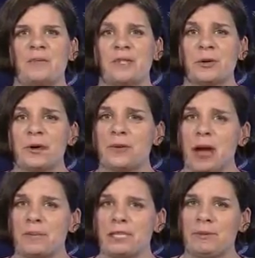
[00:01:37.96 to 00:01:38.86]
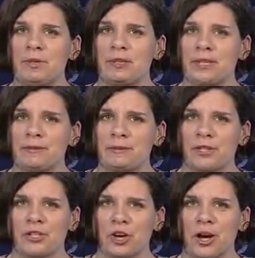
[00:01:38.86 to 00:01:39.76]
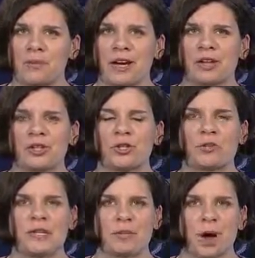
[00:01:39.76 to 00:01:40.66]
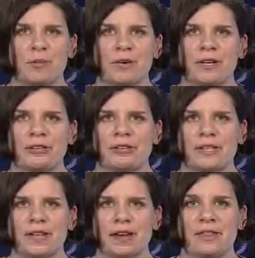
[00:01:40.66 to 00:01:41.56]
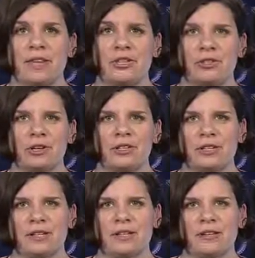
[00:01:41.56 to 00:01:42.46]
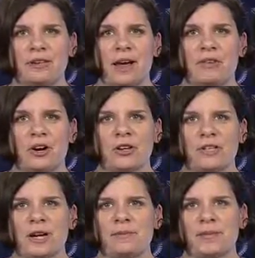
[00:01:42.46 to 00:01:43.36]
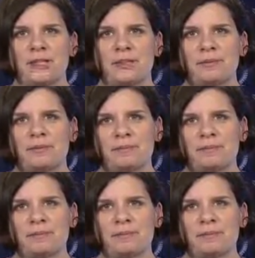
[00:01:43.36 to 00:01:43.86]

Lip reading: So if you happen to be looking for a job, tourism operators, they sure are looking, they're having a hard time this year.